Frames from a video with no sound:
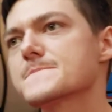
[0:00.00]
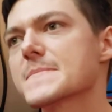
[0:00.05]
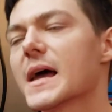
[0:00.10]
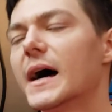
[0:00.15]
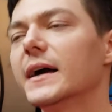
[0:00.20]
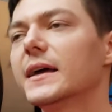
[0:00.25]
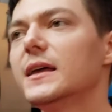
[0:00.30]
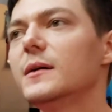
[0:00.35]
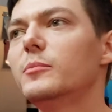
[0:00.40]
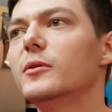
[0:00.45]
I
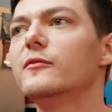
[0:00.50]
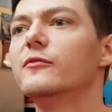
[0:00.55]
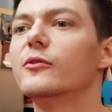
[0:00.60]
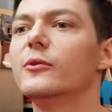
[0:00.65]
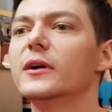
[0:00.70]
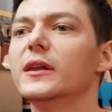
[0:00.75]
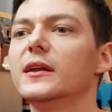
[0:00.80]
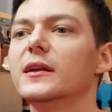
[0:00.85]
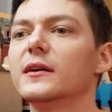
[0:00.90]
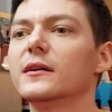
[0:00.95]
keep
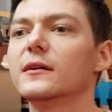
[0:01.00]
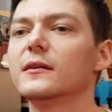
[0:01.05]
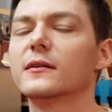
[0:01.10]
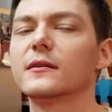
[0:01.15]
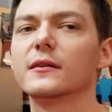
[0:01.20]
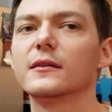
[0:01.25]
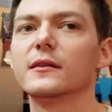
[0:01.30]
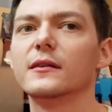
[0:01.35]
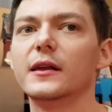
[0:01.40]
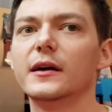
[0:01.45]
avoiding
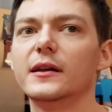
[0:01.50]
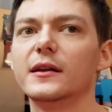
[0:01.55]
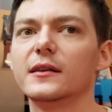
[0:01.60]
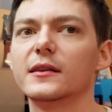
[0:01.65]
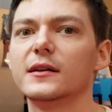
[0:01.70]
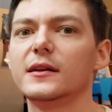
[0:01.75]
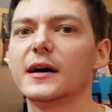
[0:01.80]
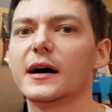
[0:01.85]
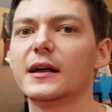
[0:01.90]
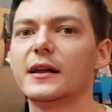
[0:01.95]
letting the
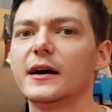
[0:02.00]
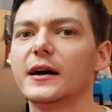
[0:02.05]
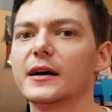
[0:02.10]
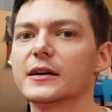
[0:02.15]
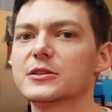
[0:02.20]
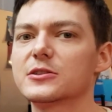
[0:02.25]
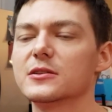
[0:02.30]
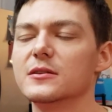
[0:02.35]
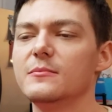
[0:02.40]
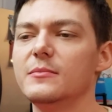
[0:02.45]
data
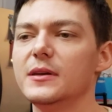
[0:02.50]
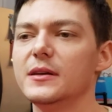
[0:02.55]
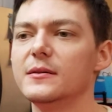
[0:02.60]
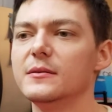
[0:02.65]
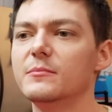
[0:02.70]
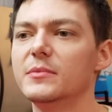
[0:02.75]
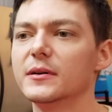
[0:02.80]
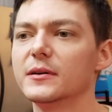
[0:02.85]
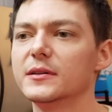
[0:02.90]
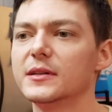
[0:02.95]
actually be
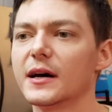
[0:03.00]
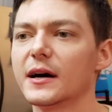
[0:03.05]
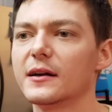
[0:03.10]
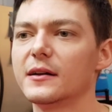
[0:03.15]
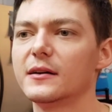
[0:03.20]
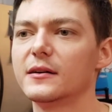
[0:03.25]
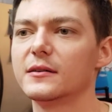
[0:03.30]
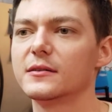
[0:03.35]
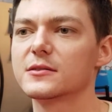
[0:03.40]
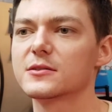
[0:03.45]
big
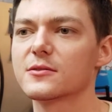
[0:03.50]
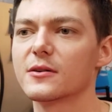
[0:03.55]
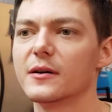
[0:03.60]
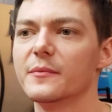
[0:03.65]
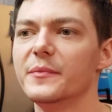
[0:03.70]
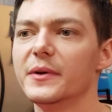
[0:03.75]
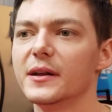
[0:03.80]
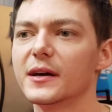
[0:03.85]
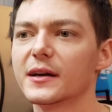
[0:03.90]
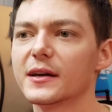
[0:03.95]
data. So I
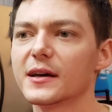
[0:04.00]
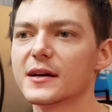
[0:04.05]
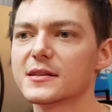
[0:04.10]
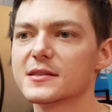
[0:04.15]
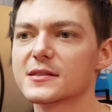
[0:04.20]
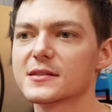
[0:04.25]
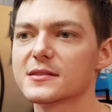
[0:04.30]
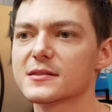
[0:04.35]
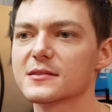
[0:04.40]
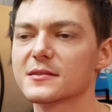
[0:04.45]
mean, I
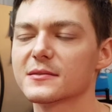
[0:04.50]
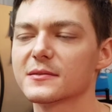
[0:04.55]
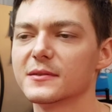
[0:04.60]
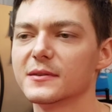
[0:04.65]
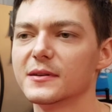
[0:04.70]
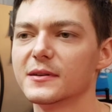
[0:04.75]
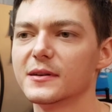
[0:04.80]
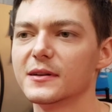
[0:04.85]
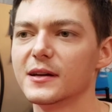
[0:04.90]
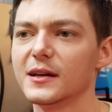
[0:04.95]
guess
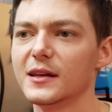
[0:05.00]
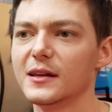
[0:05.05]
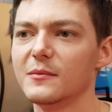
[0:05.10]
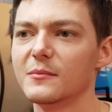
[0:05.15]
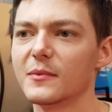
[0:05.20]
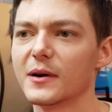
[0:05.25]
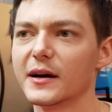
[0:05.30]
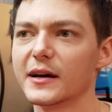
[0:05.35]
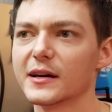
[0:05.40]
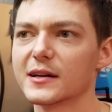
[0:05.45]
in
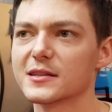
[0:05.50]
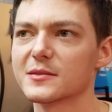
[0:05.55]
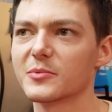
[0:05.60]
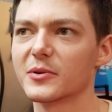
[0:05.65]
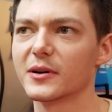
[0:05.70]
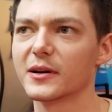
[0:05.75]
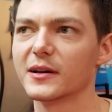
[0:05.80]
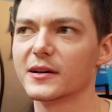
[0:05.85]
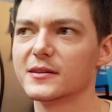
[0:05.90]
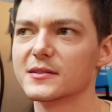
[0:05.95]
my
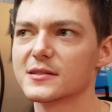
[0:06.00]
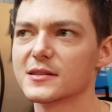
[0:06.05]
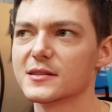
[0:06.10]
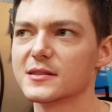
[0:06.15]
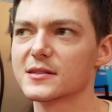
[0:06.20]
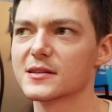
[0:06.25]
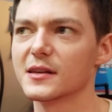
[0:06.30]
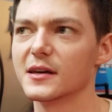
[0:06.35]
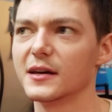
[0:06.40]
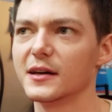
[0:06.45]
experience,
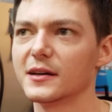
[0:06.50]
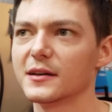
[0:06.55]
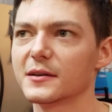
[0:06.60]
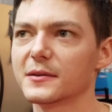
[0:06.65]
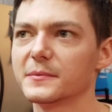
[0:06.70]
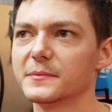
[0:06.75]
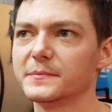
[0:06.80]
it's like,